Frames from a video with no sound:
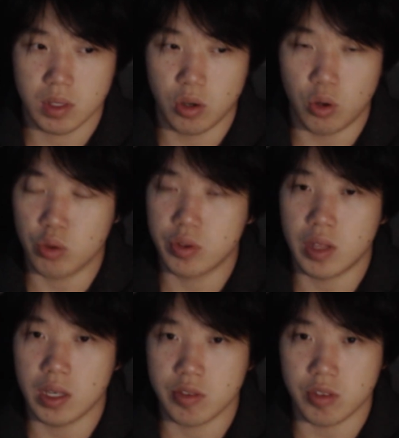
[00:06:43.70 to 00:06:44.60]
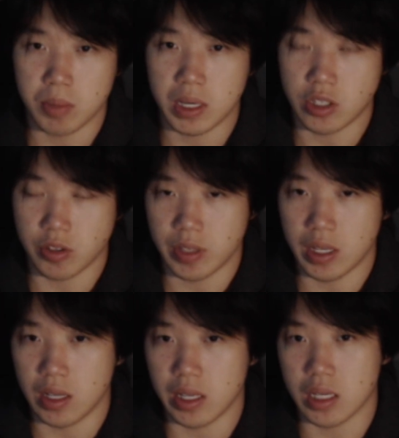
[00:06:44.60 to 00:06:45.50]
old things, you might just
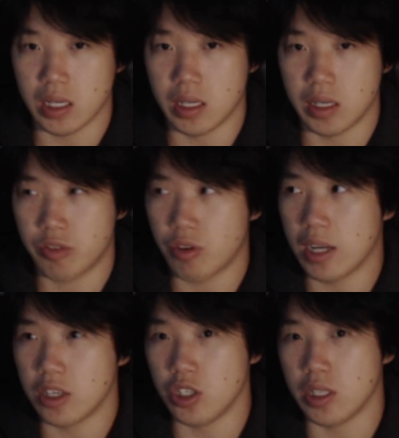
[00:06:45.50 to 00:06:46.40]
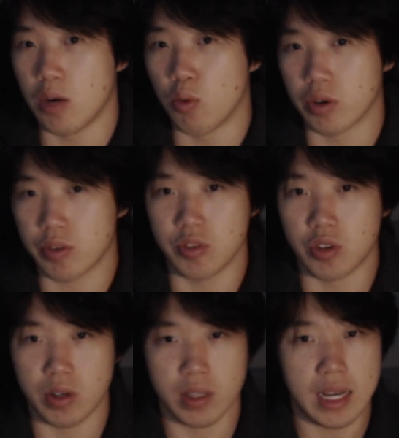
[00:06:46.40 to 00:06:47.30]
get like a strategy that works
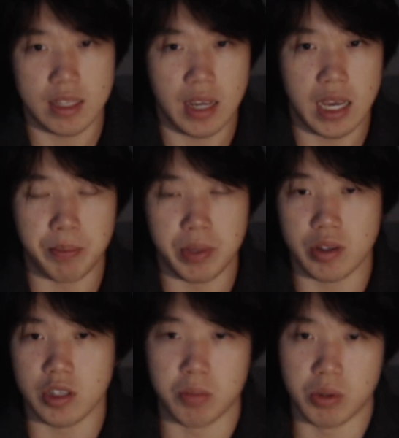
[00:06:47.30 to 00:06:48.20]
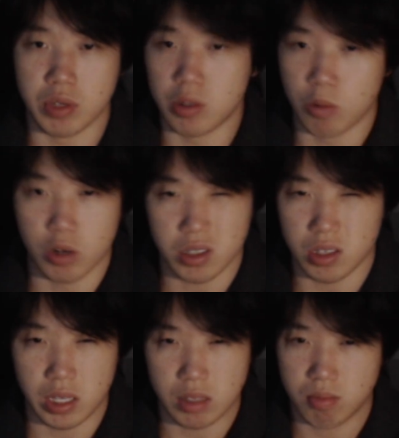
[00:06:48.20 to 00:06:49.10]
during that time period but wouldn't work
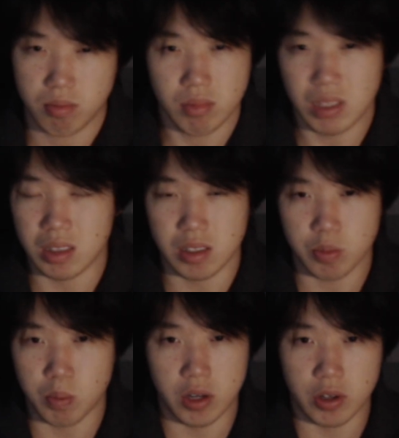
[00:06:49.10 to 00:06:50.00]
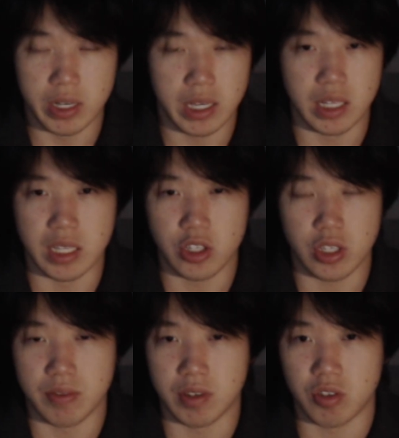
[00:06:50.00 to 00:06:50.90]
like in this modern day and age
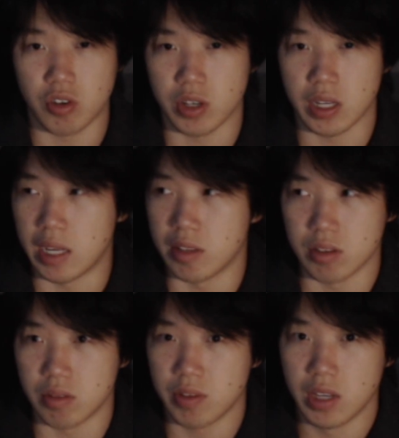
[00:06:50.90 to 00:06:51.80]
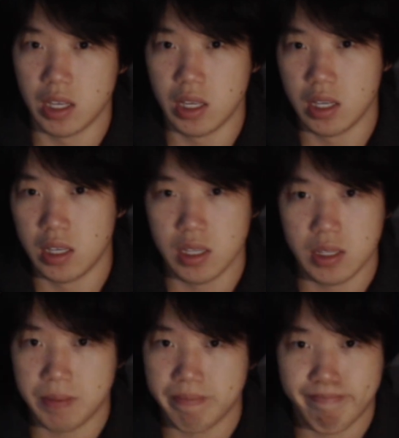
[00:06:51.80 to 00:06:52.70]
given certain kinds of
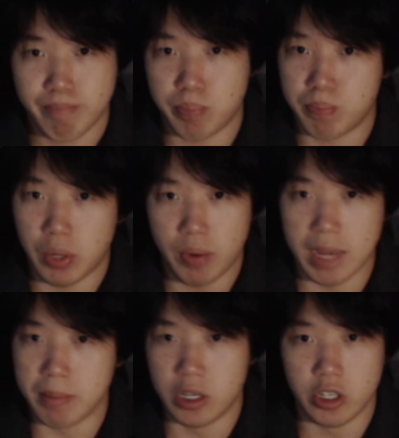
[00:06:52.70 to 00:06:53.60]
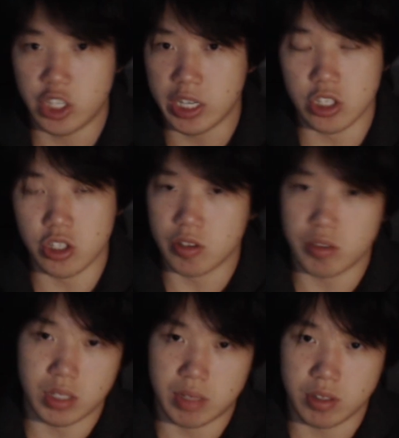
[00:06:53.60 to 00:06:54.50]
parameter changes
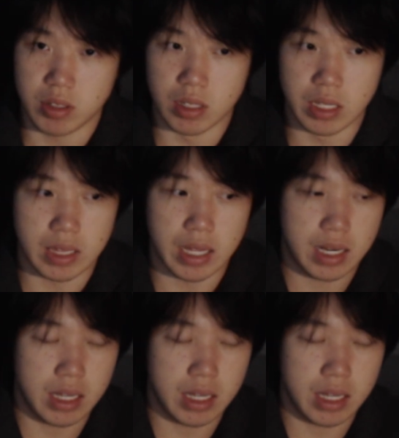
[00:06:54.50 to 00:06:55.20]
and everything like that.